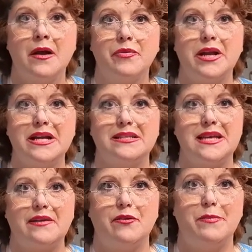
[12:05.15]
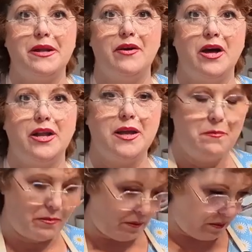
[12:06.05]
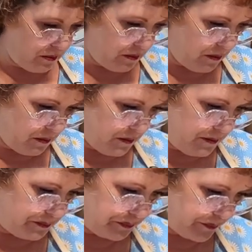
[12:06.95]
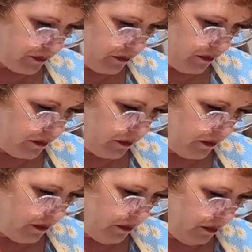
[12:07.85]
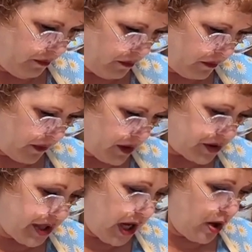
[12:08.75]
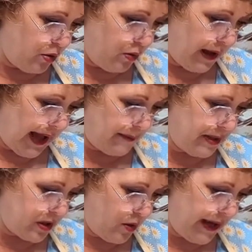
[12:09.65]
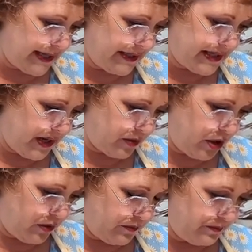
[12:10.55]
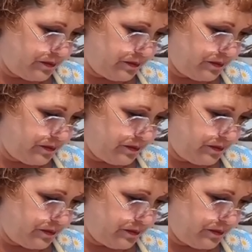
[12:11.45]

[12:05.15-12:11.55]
The inside of a Bit-O-Honey. If you need to do any talking, you don't need to. So, I'm going to go ahead and tell you